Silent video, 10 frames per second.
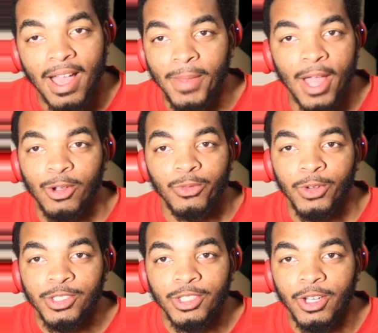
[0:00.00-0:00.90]
I'm not gonna
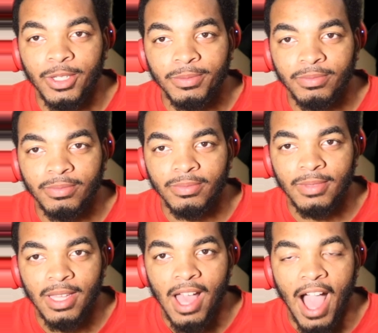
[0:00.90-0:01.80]
front y'all.
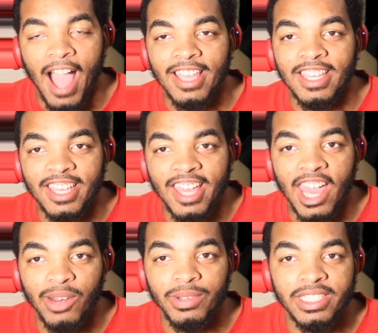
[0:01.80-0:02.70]
I
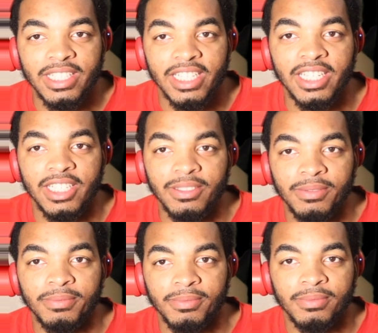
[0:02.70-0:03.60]
guarantee